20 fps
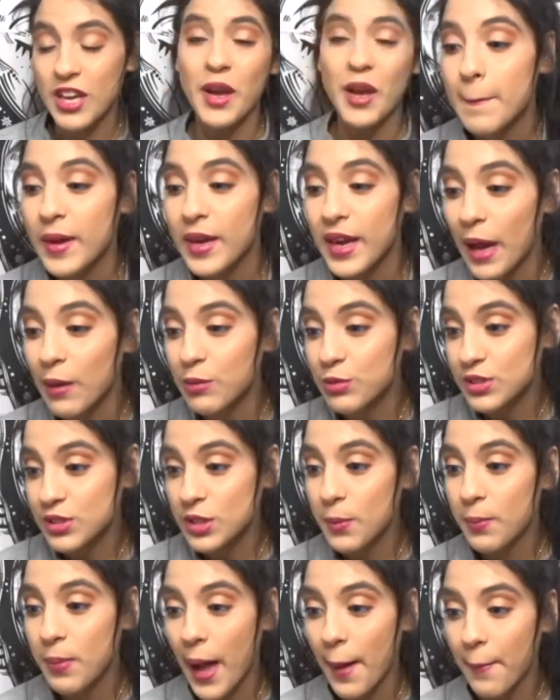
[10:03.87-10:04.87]
But now I'm just going
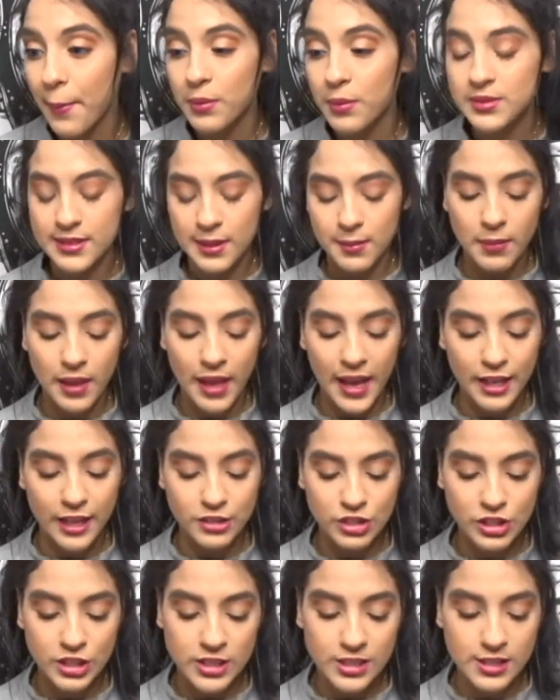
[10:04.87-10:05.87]
to pop on some
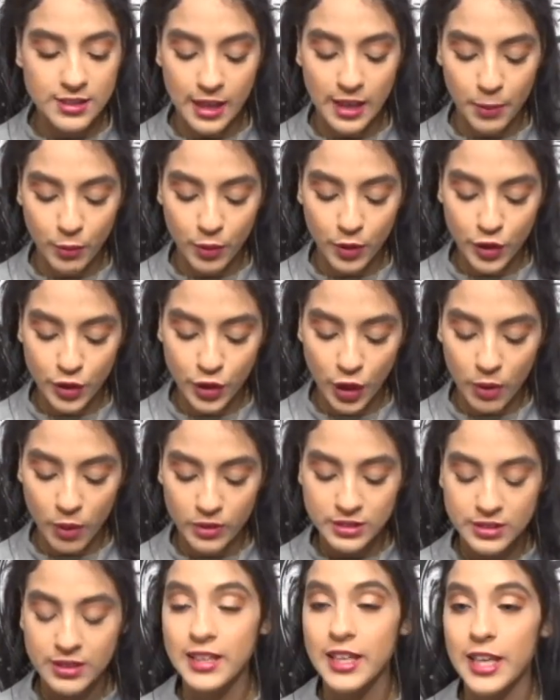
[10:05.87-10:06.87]
lashes. I'm going to go
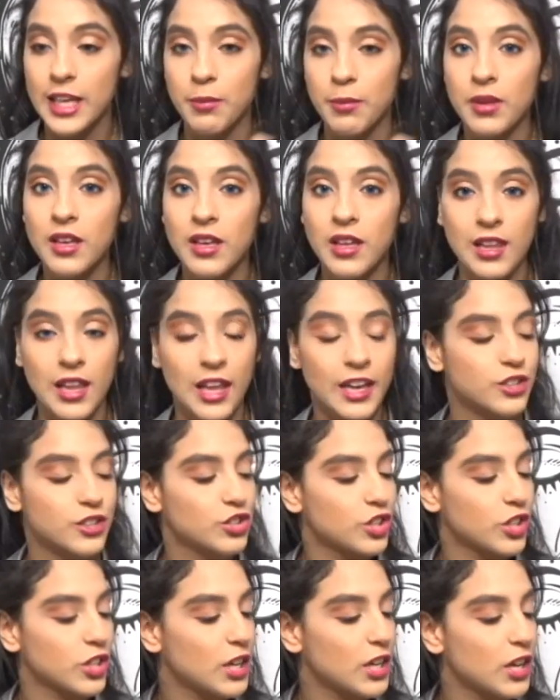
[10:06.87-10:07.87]
into the Even
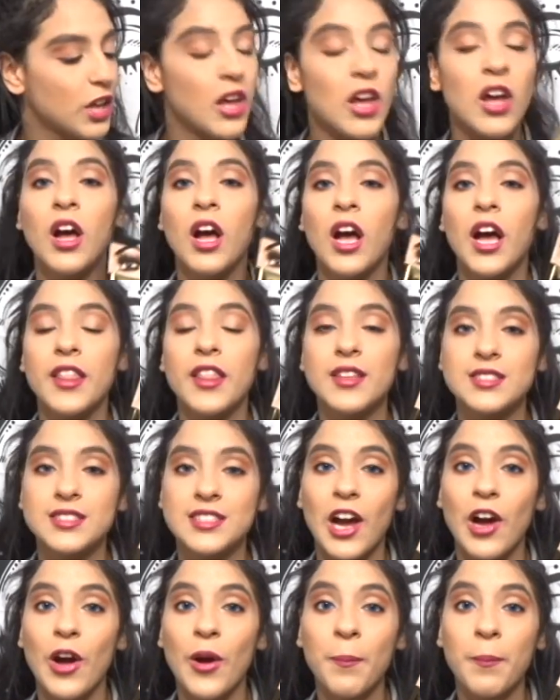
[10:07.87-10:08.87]
collection in the
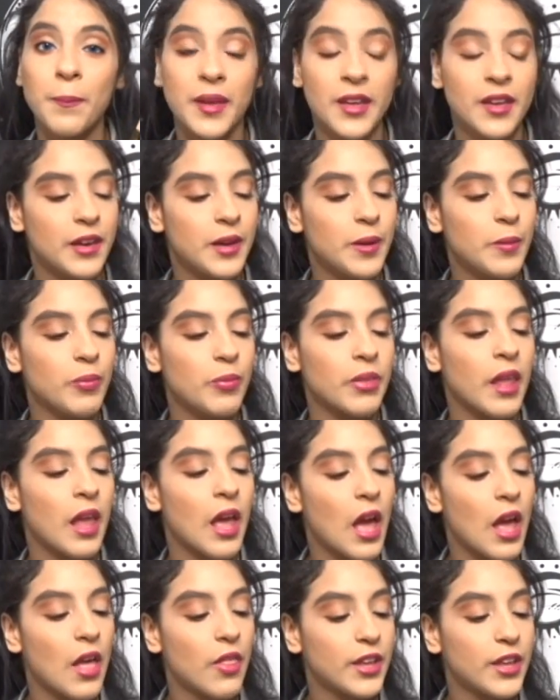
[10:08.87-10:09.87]
style Mia.
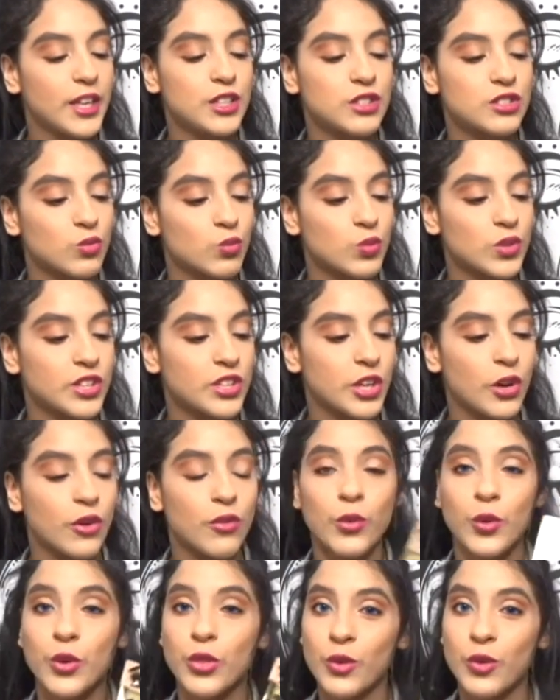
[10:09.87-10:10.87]
These retail
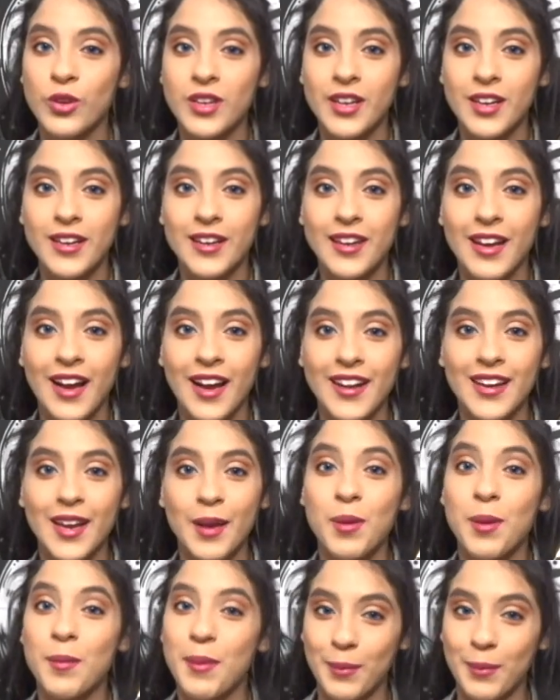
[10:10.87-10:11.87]
for $3.99 at
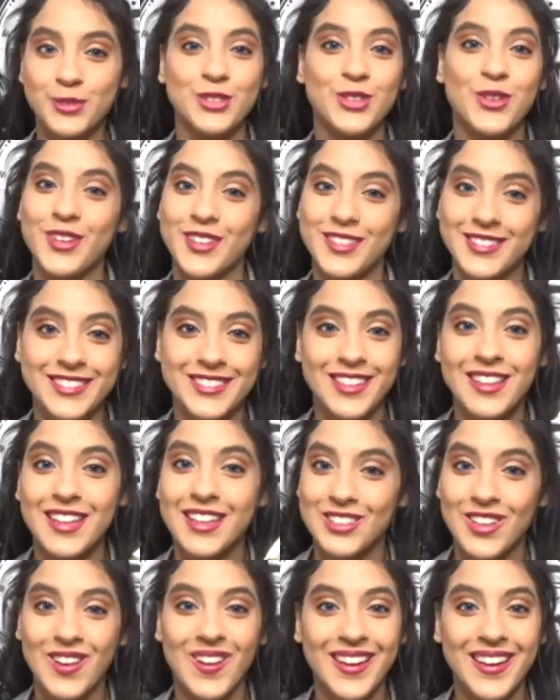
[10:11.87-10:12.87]
my mom's store, so that's
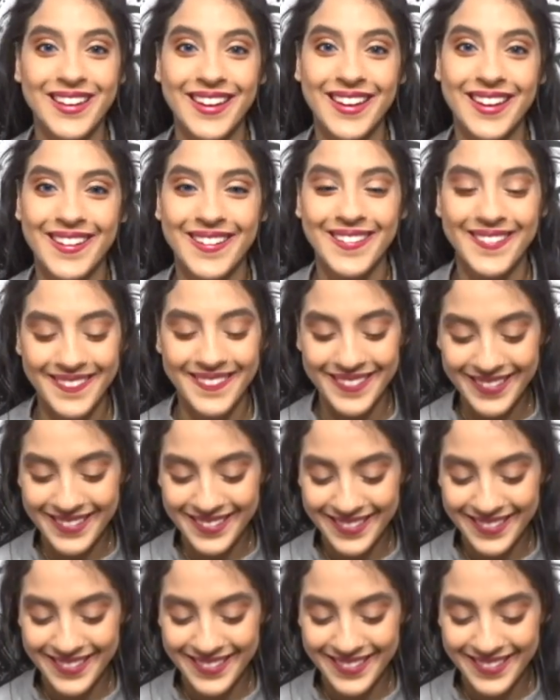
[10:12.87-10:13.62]
all I know.